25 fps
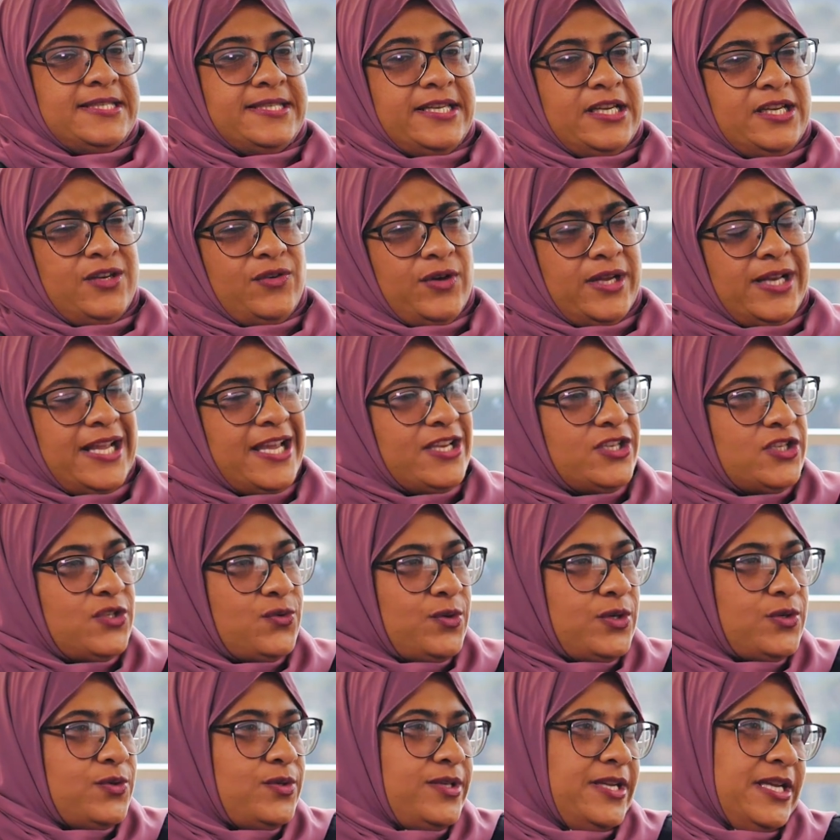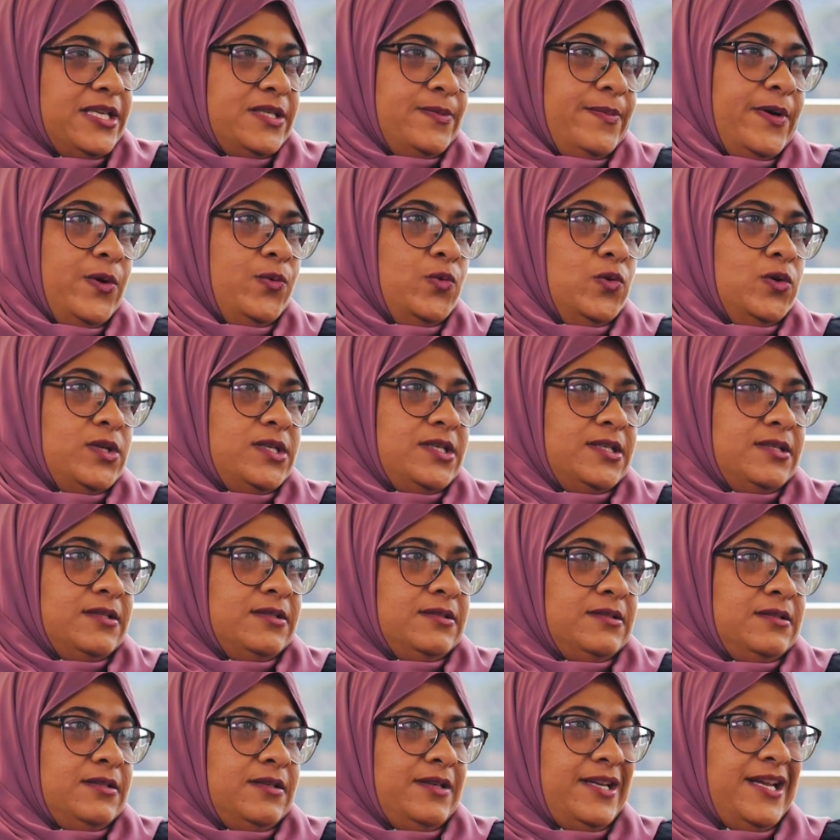and say, you know what, I just want to test my water.
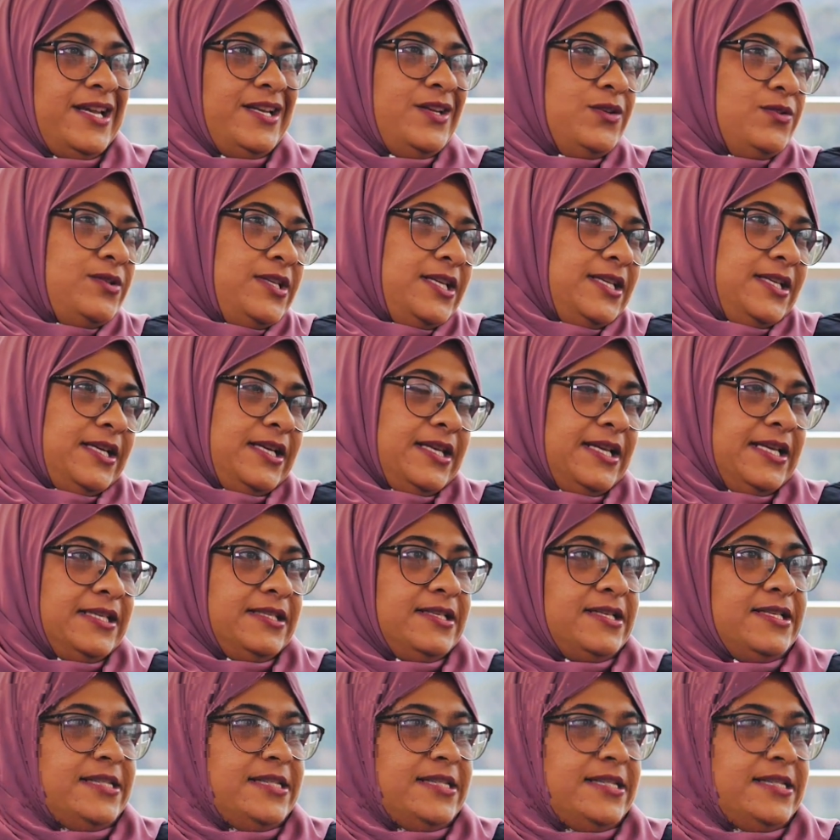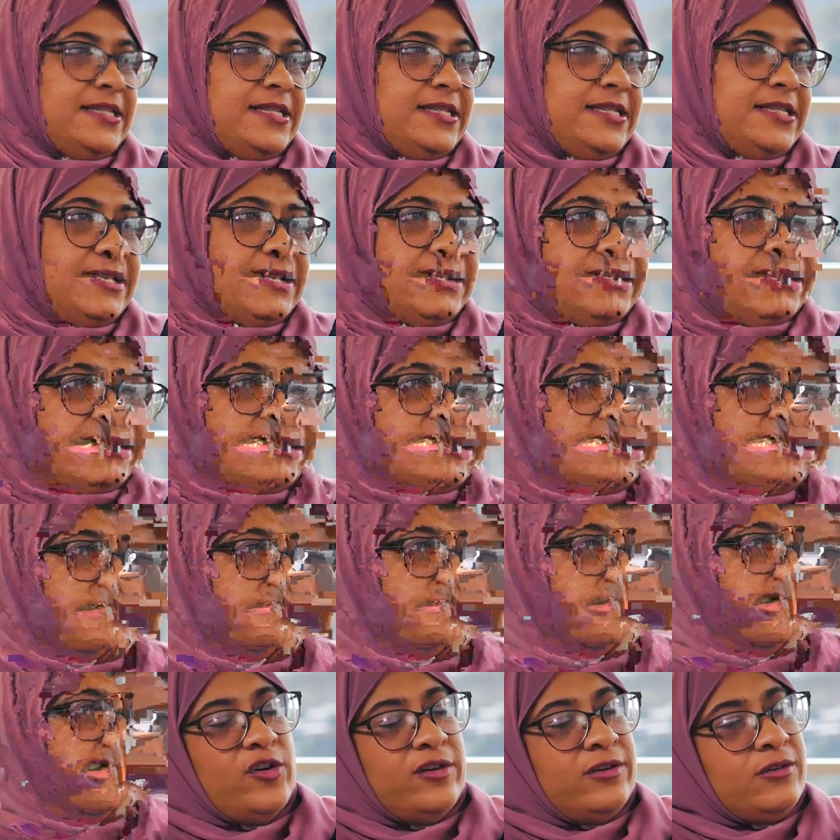I don't need accredited results, but I want it
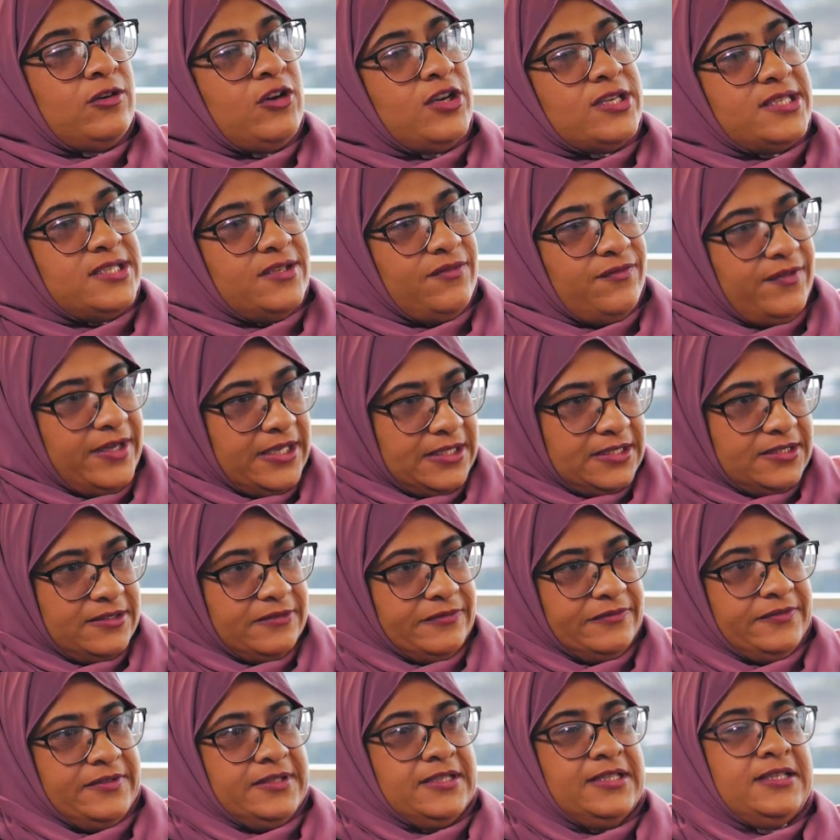more cost effective.